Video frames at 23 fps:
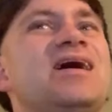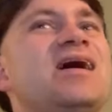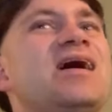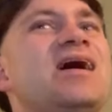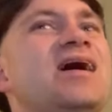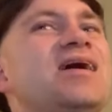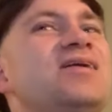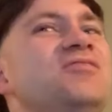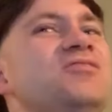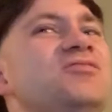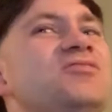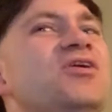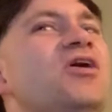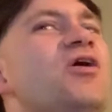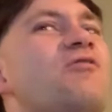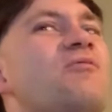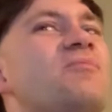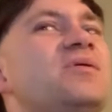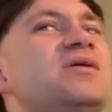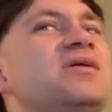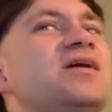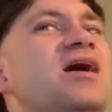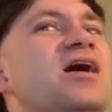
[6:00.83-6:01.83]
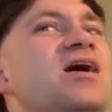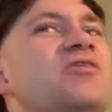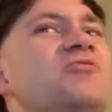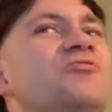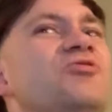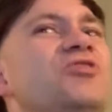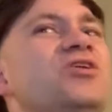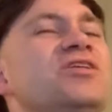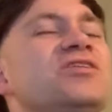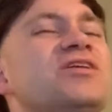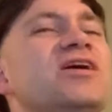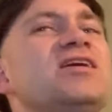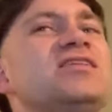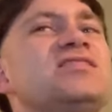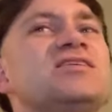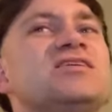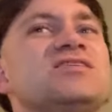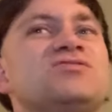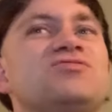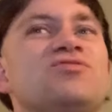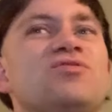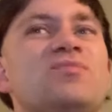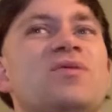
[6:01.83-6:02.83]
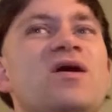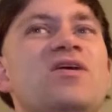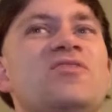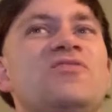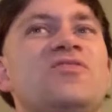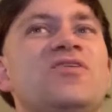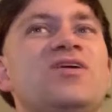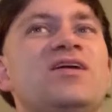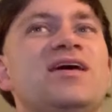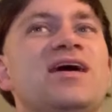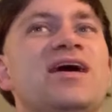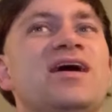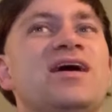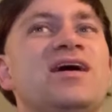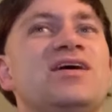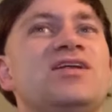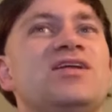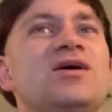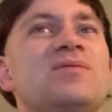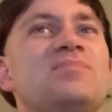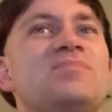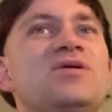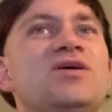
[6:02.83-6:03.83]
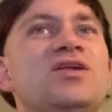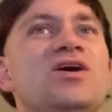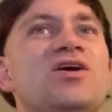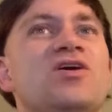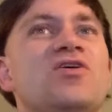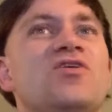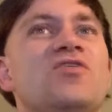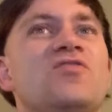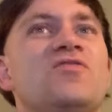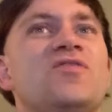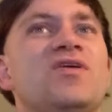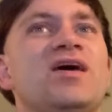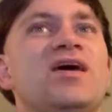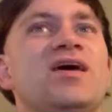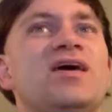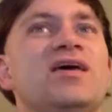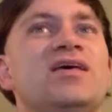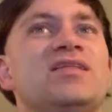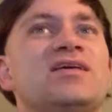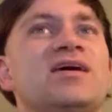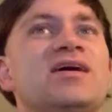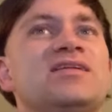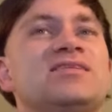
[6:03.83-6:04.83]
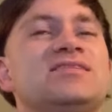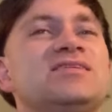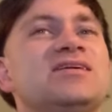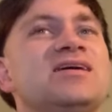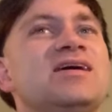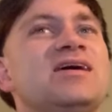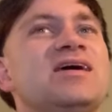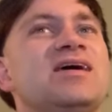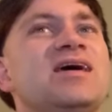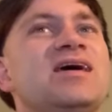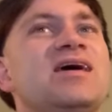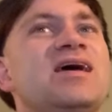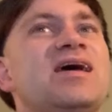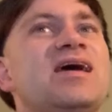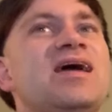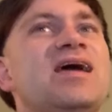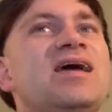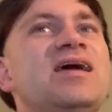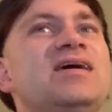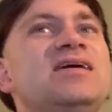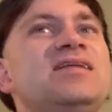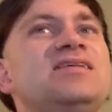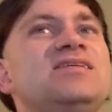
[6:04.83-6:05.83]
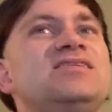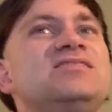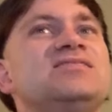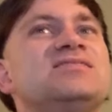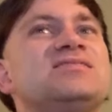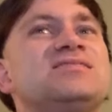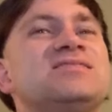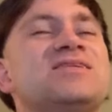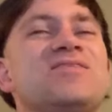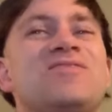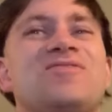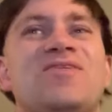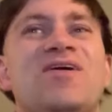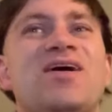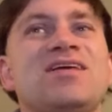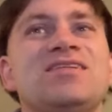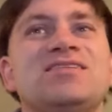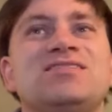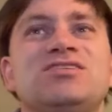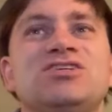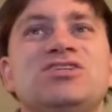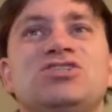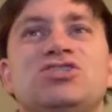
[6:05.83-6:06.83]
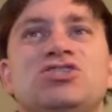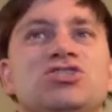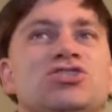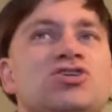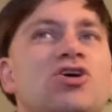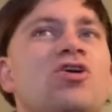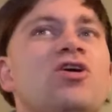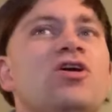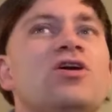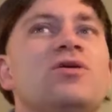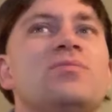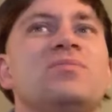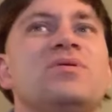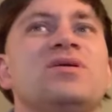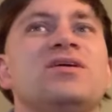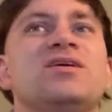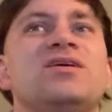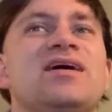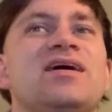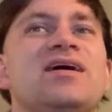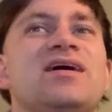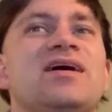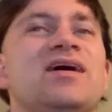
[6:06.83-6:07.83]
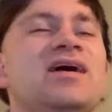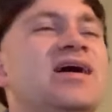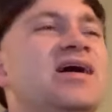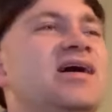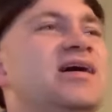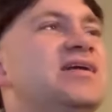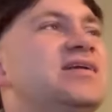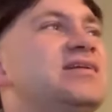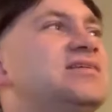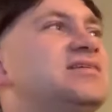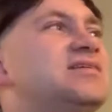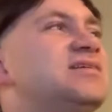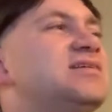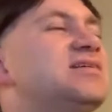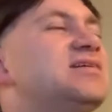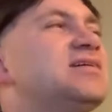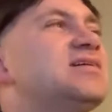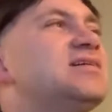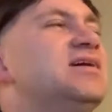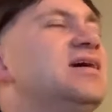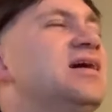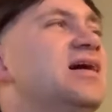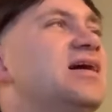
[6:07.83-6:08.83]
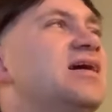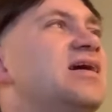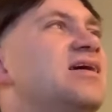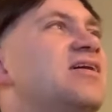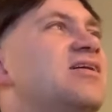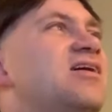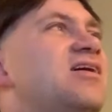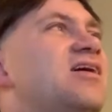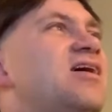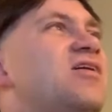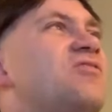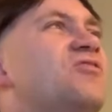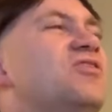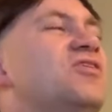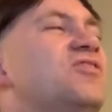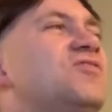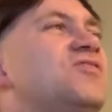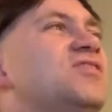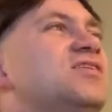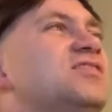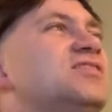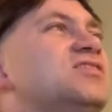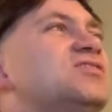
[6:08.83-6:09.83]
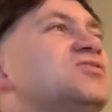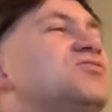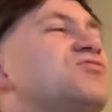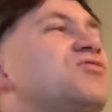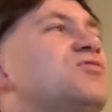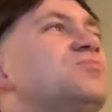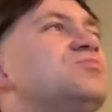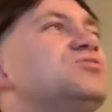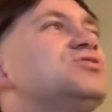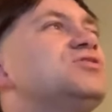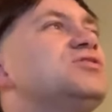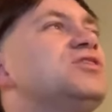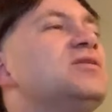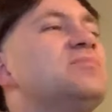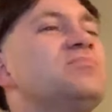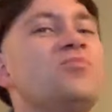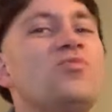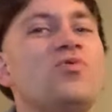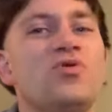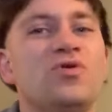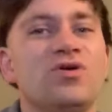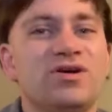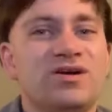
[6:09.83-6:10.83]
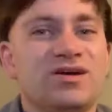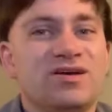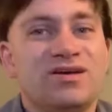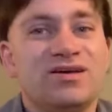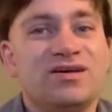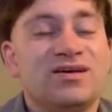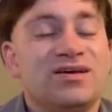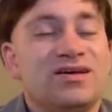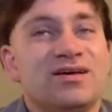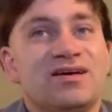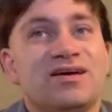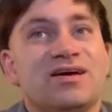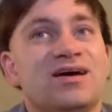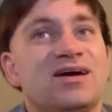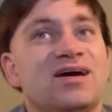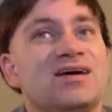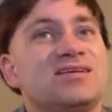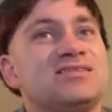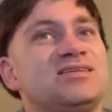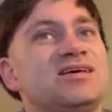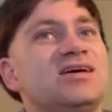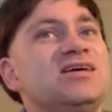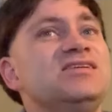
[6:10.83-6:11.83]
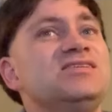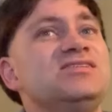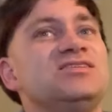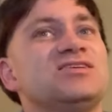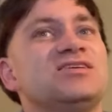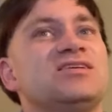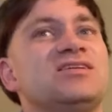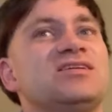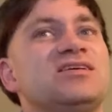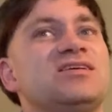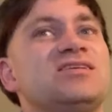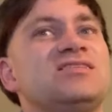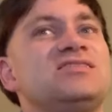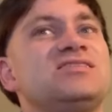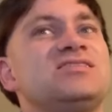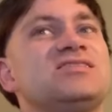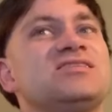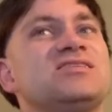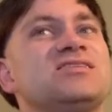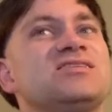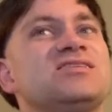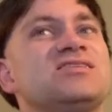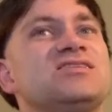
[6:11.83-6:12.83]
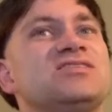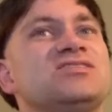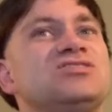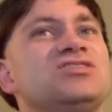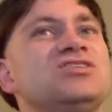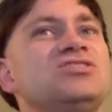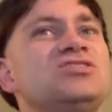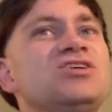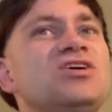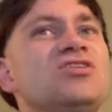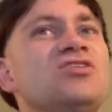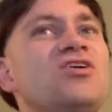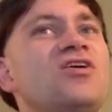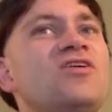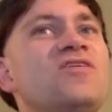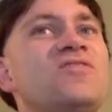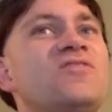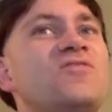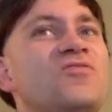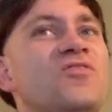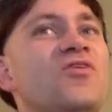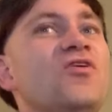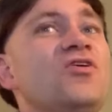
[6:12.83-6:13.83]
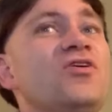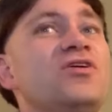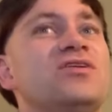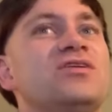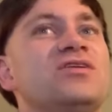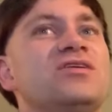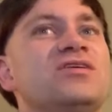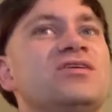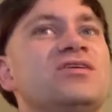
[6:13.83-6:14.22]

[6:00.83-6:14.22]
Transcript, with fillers: I don't know. I mean, I really like this film. I thought it had a bit of a that 80s fantasy charm. And yeah, I, I really think this film should get more attention. It's just a lot of fun.